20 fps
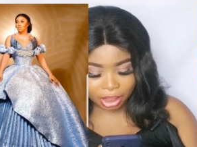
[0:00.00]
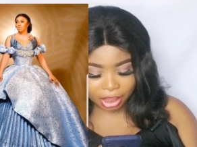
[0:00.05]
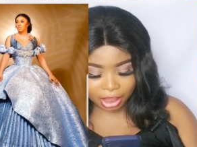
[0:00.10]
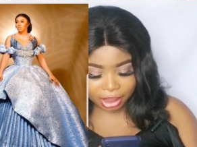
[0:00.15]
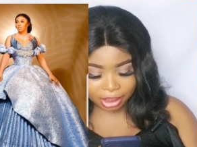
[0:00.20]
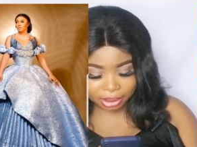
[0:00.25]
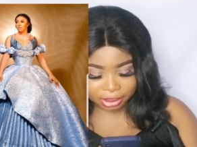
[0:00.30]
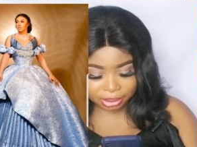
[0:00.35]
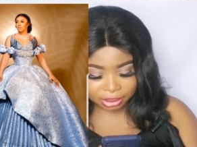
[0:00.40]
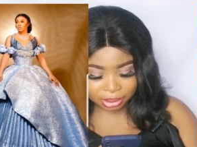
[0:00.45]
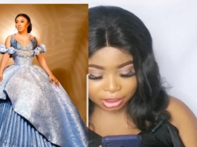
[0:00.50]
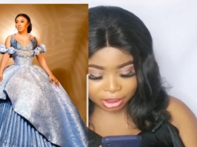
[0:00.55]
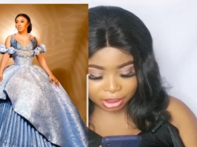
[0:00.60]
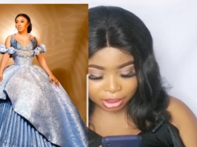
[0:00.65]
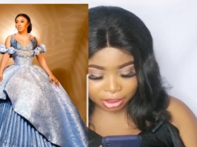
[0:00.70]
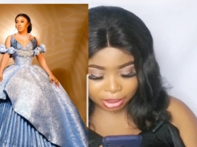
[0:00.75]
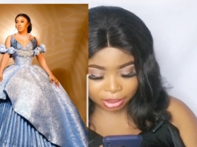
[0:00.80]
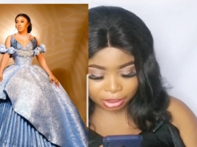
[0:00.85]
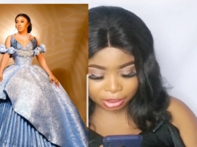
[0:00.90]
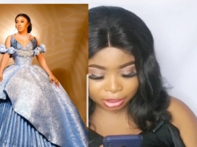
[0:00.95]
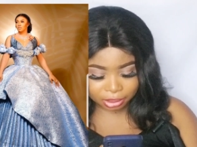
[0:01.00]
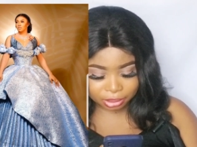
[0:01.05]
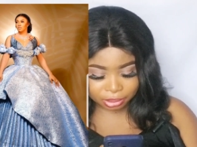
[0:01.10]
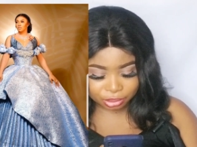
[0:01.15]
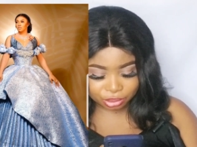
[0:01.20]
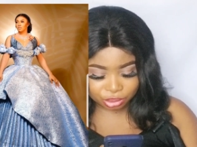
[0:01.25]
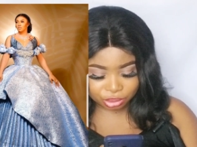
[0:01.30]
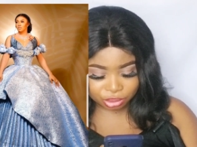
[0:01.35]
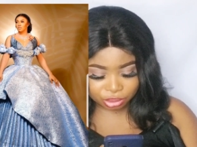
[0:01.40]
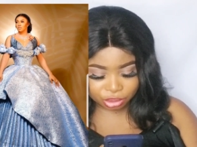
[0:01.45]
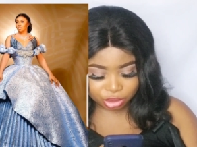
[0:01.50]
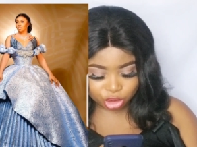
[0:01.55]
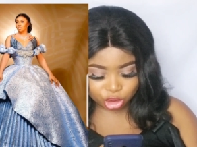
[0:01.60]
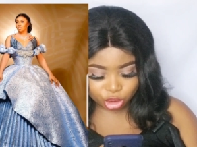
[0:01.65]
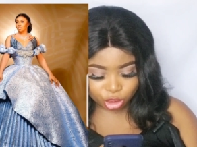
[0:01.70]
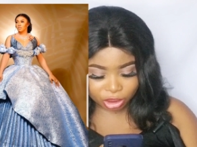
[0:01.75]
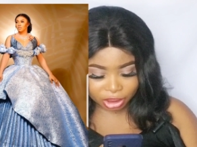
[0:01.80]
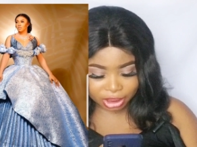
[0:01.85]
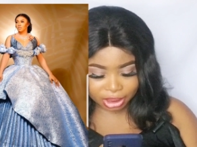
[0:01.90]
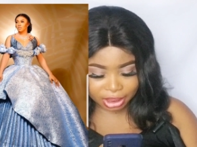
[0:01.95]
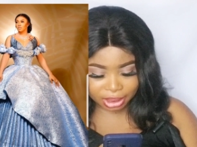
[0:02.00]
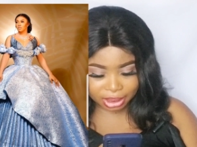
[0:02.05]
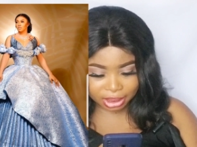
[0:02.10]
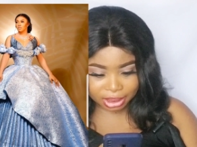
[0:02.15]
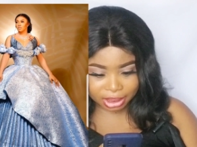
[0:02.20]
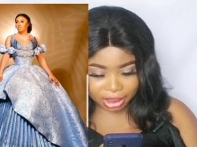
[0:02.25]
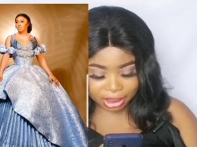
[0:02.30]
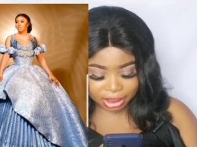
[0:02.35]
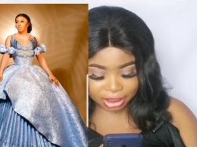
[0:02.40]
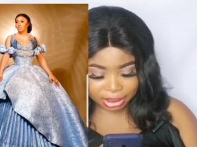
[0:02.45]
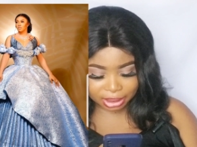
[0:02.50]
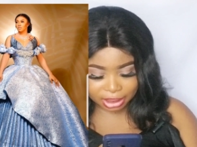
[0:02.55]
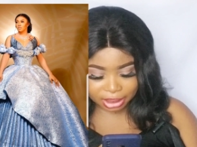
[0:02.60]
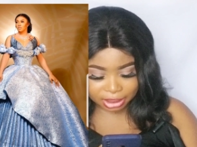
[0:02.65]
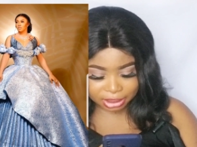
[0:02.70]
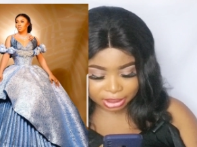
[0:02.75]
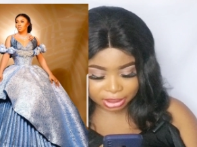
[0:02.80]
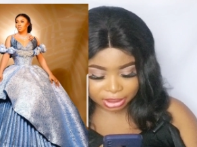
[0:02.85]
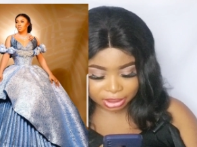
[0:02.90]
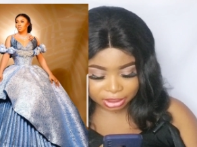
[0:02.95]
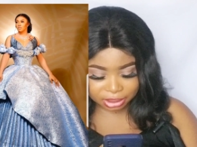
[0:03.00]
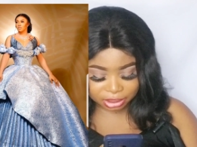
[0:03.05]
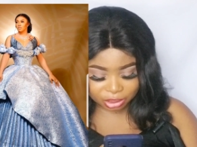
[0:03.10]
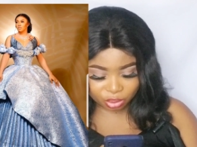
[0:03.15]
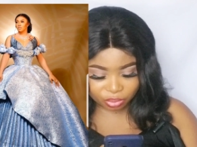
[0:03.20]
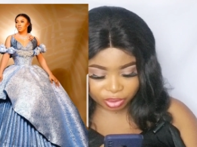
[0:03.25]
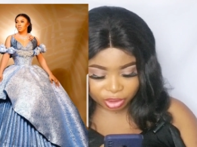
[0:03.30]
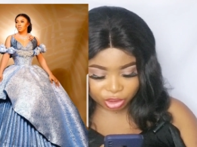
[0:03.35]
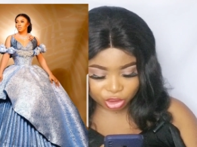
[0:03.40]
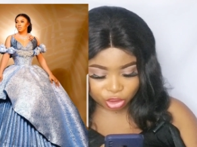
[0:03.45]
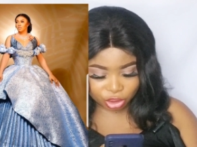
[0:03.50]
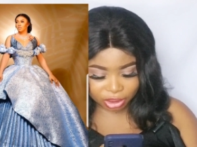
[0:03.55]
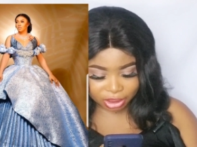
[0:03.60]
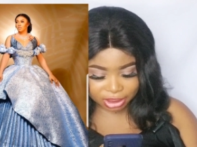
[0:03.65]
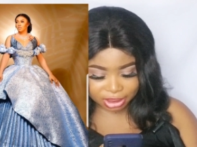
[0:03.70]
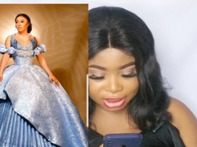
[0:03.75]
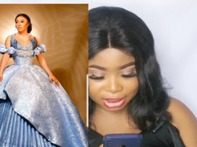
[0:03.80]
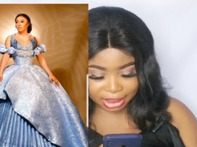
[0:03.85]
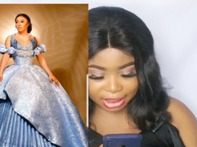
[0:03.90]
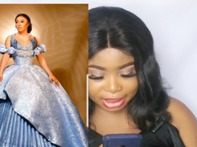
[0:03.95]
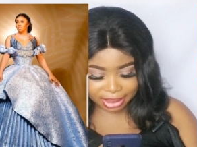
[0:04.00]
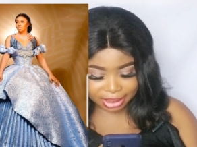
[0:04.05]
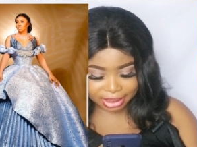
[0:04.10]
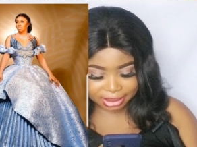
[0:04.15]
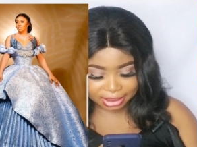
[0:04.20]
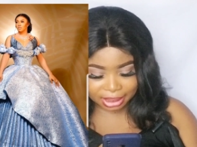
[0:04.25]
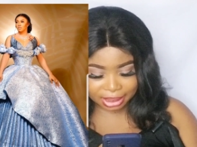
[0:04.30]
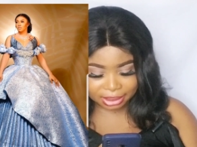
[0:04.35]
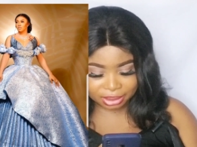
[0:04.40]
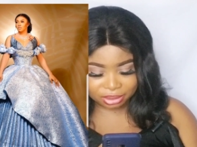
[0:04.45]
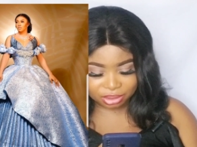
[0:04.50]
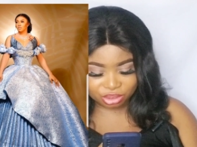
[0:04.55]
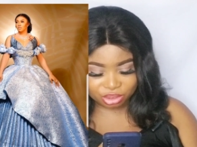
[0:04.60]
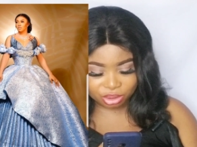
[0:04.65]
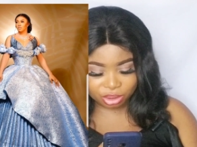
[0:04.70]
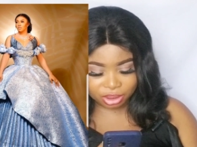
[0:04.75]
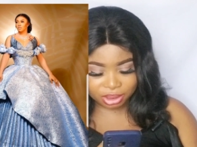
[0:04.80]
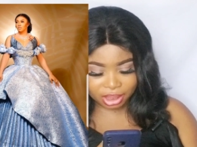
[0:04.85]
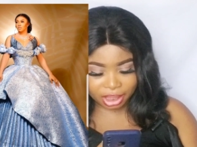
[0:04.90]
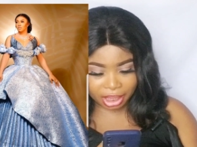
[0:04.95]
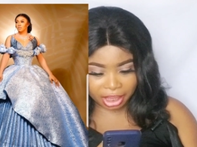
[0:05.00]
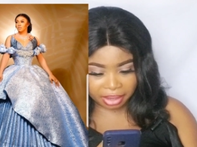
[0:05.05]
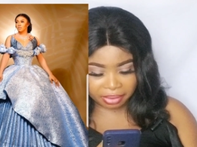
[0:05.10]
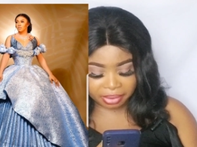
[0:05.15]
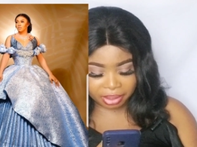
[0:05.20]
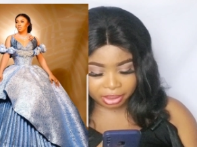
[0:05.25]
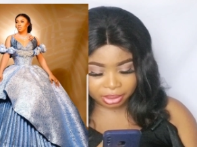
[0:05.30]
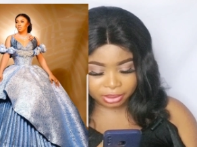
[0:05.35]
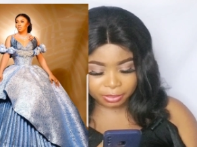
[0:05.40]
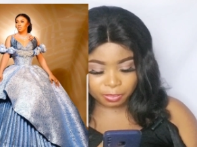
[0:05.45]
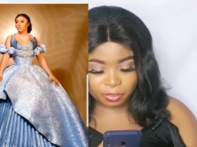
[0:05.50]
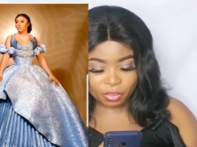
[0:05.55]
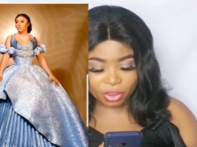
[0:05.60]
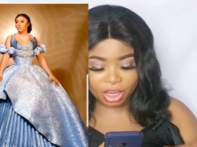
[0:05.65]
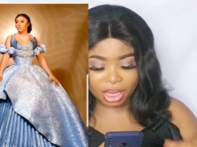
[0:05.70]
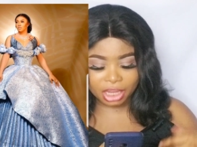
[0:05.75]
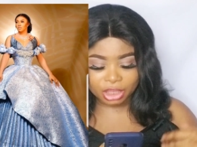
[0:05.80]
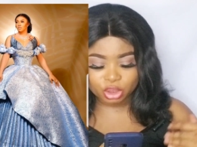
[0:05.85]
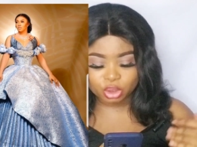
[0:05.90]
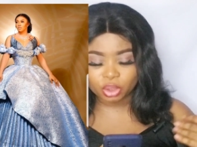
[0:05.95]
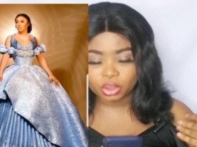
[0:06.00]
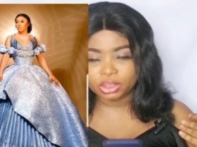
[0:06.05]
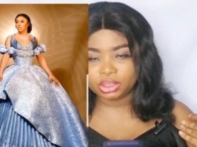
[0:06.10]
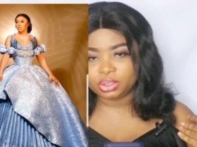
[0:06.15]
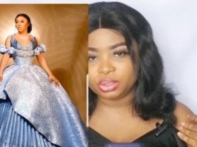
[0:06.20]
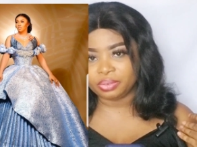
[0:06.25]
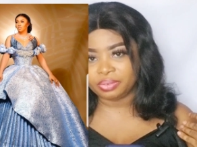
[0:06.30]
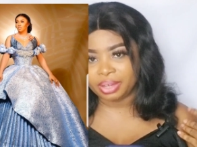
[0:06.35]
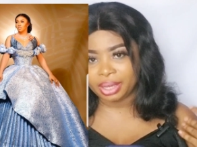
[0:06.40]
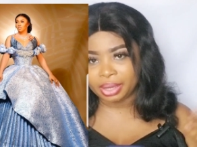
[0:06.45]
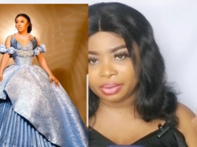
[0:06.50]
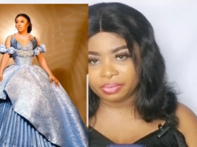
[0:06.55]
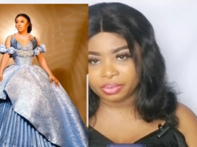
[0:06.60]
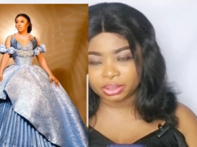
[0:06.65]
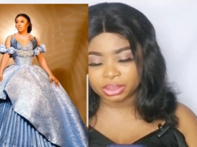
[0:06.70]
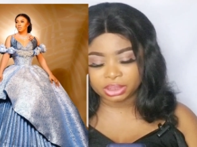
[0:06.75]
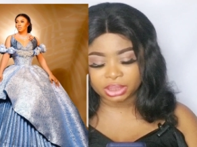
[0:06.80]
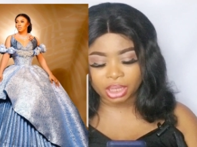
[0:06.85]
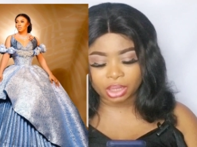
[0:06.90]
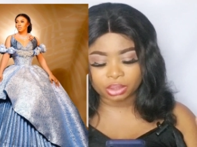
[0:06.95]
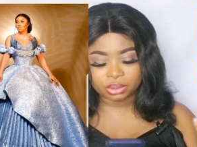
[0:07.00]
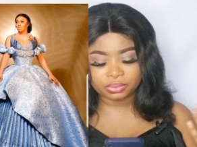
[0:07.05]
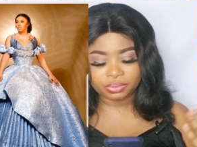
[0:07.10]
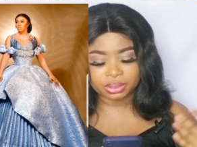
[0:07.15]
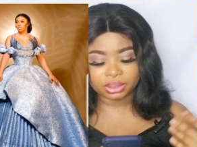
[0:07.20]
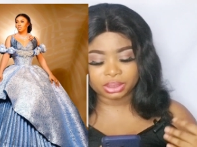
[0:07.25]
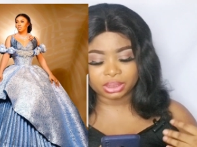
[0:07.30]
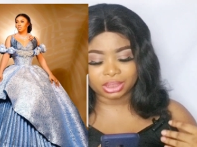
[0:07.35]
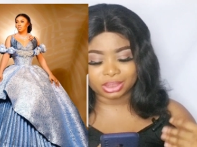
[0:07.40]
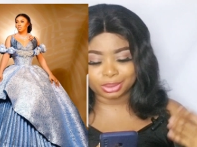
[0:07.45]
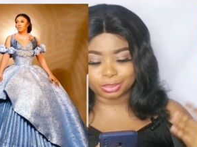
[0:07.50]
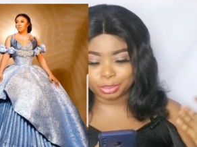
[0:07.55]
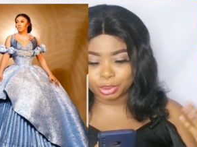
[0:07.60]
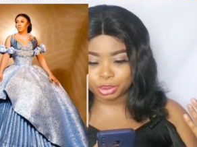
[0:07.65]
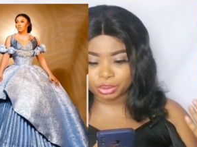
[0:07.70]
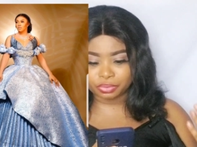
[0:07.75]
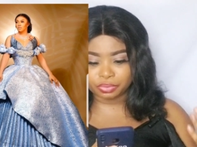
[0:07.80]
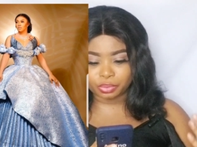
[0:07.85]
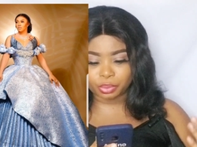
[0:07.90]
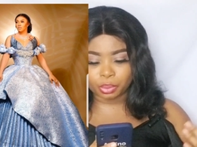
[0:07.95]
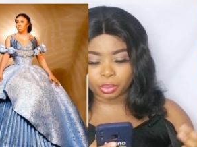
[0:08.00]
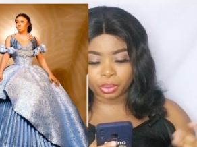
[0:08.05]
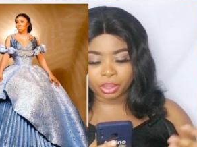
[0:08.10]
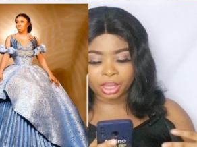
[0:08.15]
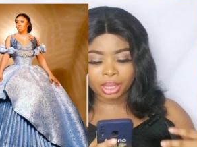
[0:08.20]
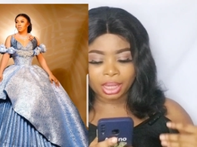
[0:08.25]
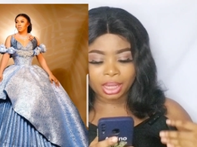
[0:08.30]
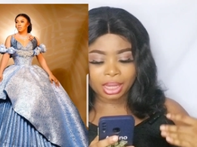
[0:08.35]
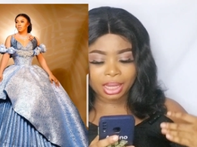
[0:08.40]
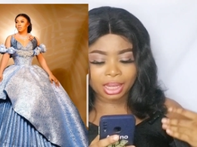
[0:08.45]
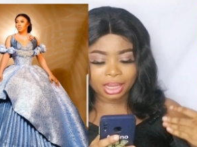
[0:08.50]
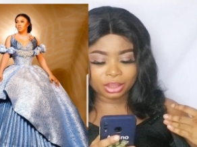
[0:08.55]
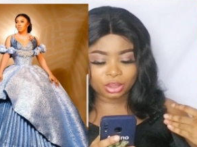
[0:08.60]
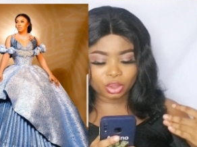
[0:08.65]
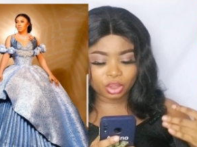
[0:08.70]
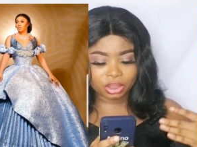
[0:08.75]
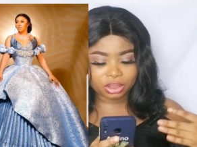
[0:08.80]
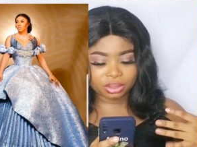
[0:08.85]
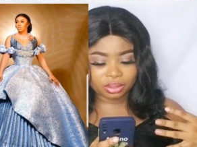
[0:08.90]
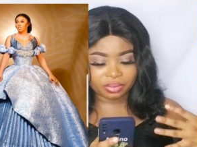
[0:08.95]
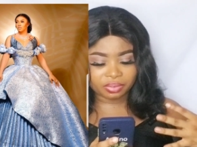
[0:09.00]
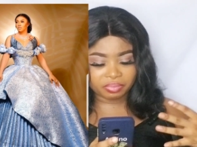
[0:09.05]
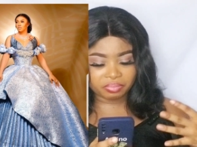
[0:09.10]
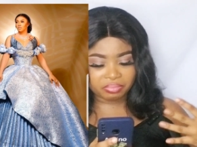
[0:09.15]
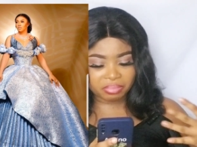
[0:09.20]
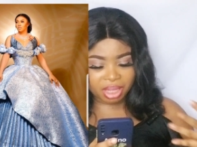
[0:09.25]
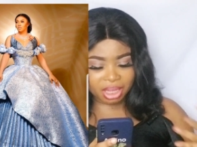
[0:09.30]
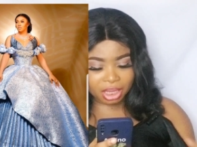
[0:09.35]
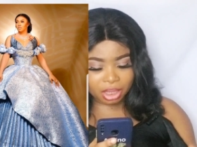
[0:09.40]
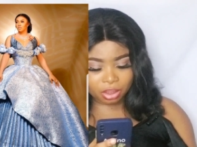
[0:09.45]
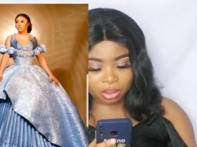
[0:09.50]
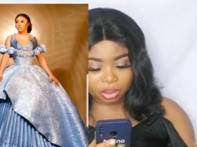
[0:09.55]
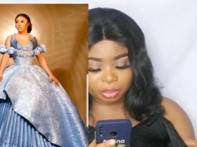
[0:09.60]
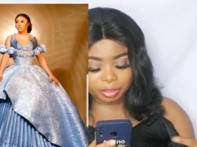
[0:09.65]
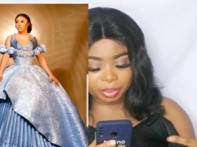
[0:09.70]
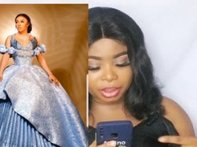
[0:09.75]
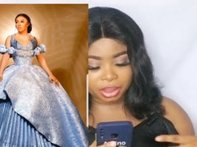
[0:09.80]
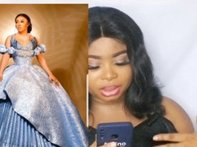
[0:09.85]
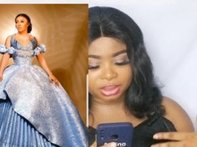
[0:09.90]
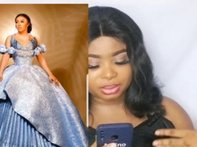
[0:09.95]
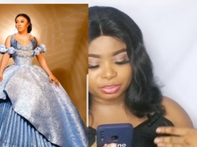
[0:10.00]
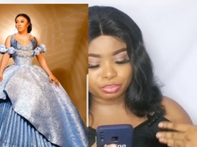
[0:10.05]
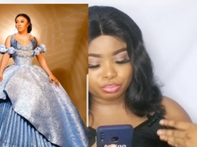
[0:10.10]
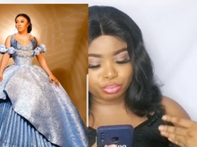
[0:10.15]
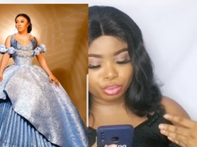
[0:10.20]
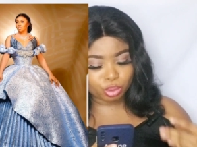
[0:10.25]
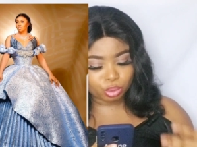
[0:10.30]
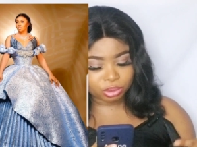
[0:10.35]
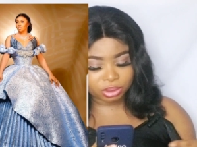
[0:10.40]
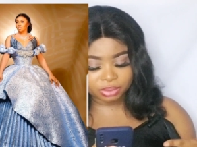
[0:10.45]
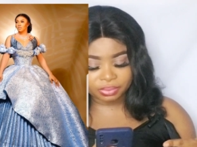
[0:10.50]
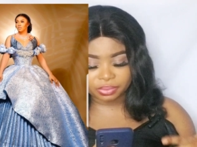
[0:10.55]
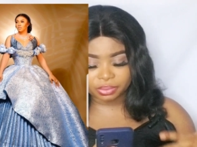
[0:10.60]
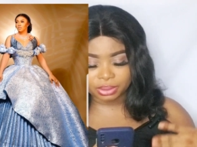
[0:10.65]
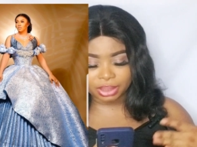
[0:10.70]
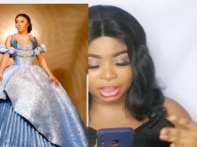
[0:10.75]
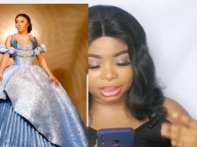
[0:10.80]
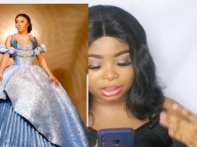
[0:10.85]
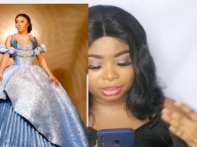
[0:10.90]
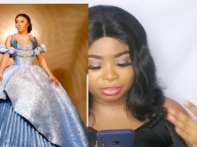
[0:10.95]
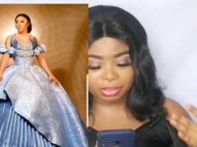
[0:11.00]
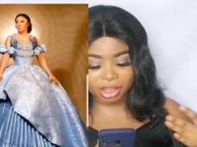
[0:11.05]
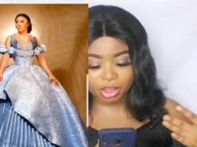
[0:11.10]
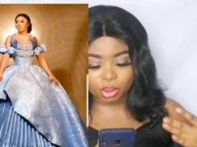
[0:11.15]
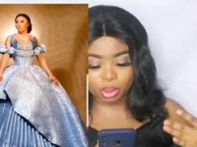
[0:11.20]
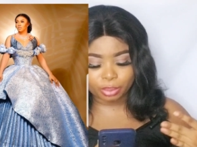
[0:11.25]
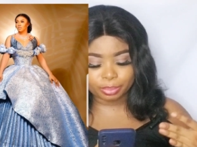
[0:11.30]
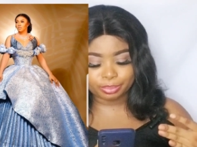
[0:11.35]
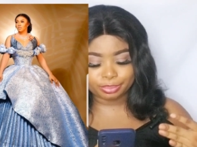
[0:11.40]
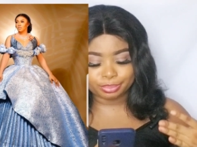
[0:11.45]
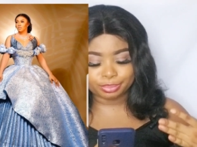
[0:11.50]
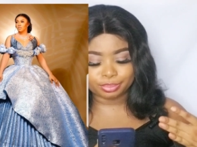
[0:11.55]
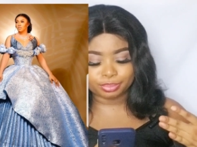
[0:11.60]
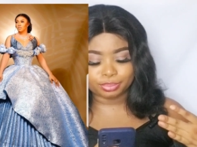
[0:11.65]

and a chunky necklace, a silver chunky necklace and a stud earrings her choice of hair for this outfit is beautiful her choice of makeup is beautiful like the makeup